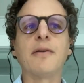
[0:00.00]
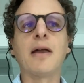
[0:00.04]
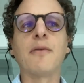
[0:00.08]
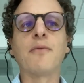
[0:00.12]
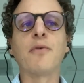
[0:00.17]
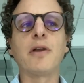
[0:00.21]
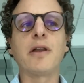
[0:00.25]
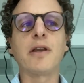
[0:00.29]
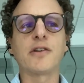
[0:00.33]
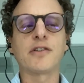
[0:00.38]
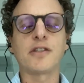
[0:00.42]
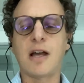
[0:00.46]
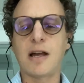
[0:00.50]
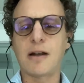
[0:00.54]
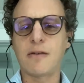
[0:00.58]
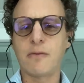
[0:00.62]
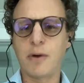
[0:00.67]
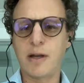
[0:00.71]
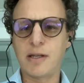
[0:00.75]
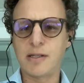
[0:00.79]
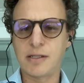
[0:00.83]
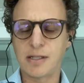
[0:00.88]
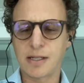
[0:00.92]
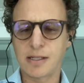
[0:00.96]
And really, there's a lot of
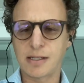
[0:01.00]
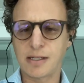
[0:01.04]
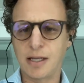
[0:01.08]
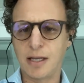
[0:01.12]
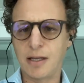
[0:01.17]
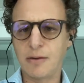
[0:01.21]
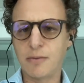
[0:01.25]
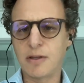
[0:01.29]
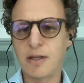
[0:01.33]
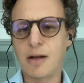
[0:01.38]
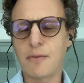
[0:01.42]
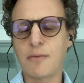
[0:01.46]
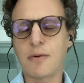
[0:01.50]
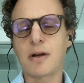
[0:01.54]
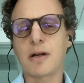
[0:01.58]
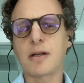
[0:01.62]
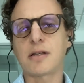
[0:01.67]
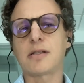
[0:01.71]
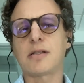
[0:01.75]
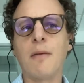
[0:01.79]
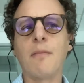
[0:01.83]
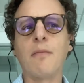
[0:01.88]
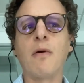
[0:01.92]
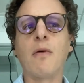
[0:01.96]
ways to succeed with
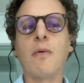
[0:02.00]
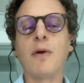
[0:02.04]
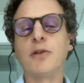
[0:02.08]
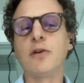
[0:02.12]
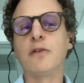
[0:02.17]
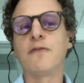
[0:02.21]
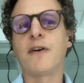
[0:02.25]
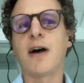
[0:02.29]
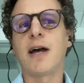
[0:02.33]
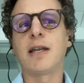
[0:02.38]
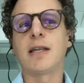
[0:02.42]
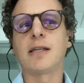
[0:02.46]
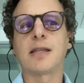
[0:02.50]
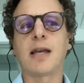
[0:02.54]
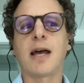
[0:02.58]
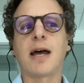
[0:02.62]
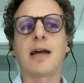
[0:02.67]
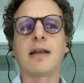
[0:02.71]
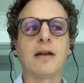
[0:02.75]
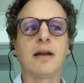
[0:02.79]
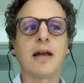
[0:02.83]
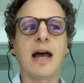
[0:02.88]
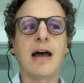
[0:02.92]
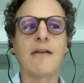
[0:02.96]
networks. What we do find is
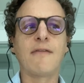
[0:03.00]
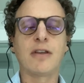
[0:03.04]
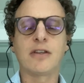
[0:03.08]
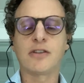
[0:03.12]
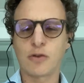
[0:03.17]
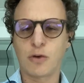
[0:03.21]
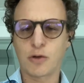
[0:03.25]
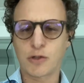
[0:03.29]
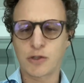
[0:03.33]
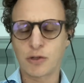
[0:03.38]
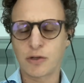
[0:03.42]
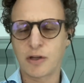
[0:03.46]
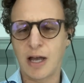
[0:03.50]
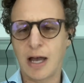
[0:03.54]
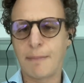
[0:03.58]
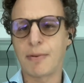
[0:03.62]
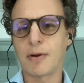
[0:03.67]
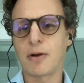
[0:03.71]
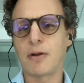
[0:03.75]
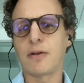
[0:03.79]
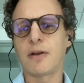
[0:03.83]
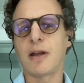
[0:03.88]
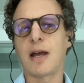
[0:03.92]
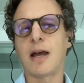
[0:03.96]
that having social
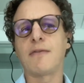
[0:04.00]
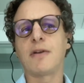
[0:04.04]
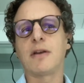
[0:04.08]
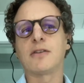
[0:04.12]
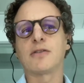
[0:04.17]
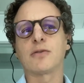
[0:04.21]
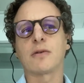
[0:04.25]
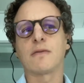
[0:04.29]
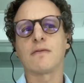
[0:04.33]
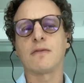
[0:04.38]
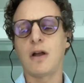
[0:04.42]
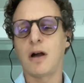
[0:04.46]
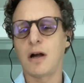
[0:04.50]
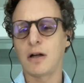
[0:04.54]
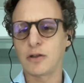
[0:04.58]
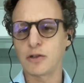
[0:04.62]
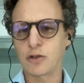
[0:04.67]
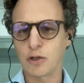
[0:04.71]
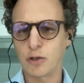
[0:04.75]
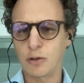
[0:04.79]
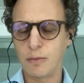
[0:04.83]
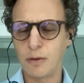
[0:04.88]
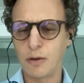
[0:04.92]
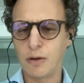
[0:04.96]
capital and having sort of long
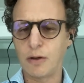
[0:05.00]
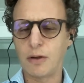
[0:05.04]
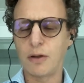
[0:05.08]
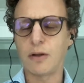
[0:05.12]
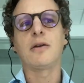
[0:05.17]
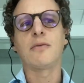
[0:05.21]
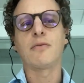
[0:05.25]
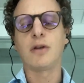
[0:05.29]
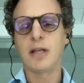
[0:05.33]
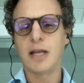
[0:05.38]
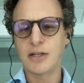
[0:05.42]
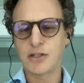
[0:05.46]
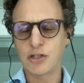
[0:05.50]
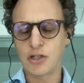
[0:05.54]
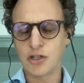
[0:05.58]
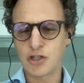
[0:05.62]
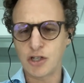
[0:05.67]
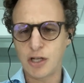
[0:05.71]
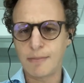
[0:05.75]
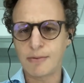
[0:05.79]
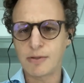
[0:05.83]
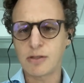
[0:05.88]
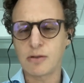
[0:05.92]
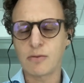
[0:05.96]
durable
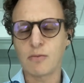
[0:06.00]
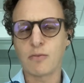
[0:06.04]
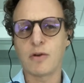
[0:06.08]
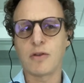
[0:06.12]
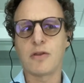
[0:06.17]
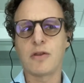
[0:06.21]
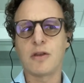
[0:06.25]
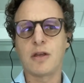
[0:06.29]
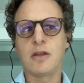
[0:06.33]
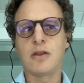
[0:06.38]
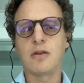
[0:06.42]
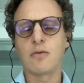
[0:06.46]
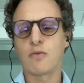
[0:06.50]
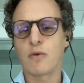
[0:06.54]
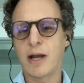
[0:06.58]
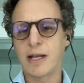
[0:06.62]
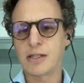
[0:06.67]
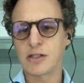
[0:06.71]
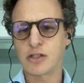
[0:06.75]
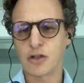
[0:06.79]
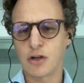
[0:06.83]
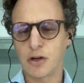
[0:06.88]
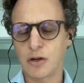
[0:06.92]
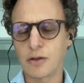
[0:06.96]
relationships within the
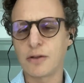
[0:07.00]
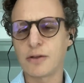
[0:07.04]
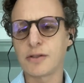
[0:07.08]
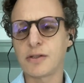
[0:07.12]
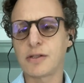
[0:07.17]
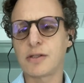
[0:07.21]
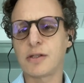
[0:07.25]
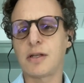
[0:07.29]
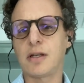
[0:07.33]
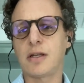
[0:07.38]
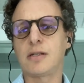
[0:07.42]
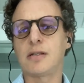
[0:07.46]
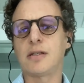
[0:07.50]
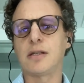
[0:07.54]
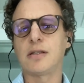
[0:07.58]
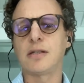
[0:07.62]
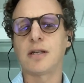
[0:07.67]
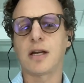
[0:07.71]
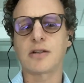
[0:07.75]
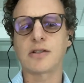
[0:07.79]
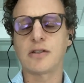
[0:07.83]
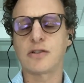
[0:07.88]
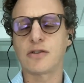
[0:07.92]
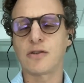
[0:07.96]
right circles is,
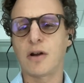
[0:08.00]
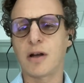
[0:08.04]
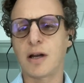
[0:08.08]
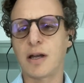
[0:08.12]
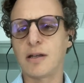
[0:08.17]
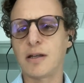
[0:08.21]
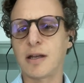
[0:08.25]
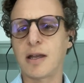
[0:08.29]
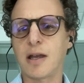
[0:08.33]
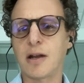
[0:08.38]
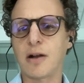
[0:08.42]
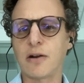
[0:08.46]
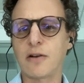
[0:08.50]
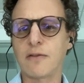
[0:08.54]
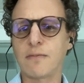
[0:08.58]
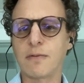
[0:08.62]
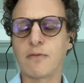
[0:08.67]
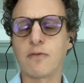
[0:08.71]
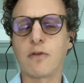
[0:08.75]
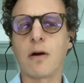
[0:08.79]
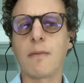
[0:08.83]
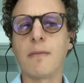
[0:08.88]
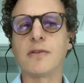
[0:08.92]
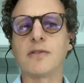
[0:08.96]
is actually a strong indicator of
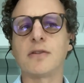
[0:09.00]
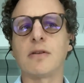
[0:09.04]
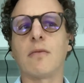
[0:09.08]
performance.